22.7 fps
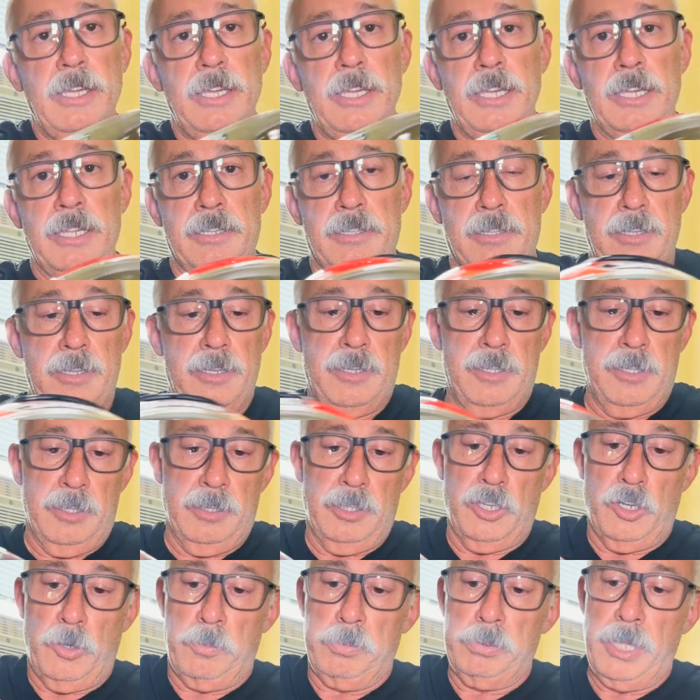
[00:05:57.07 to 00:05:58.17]
It the
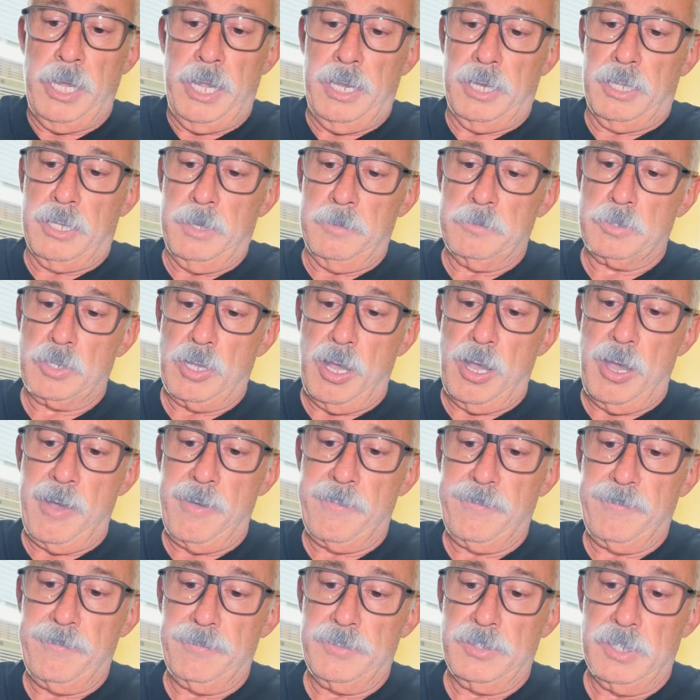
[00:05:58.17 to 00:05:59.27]
little plate comes off,
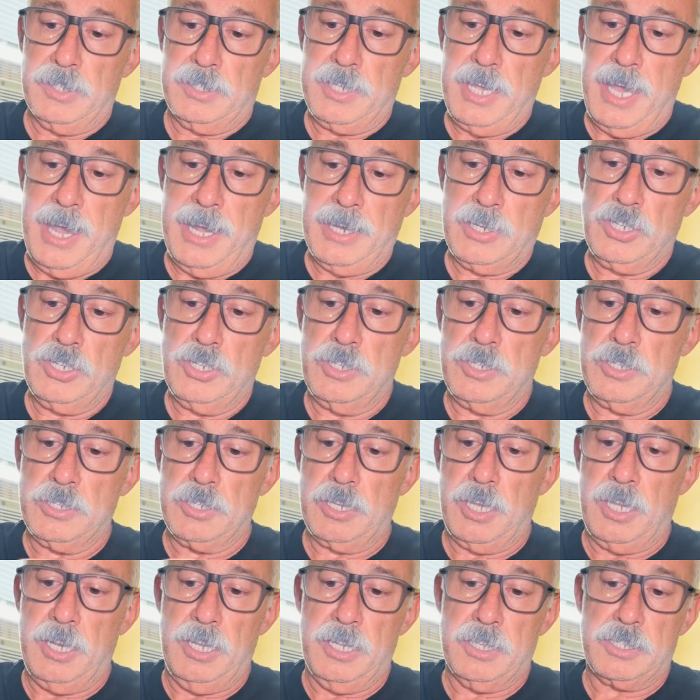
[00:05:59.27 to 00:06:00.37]
detaches,
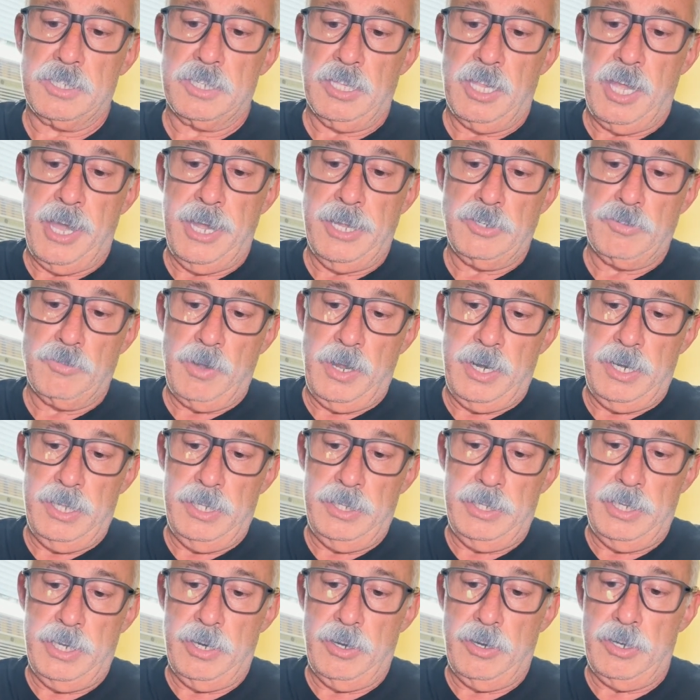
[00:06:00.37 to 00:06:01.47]
and it slides right in
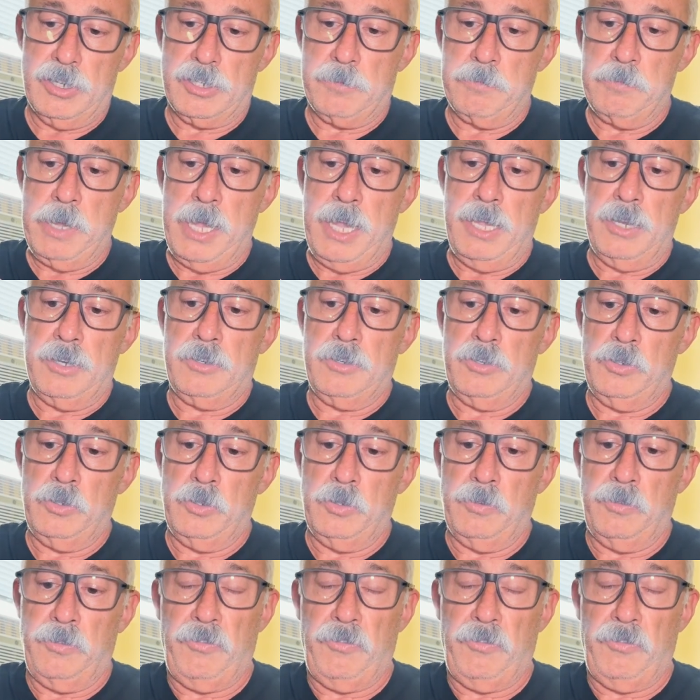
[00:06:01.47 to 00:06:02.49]
there. It's made to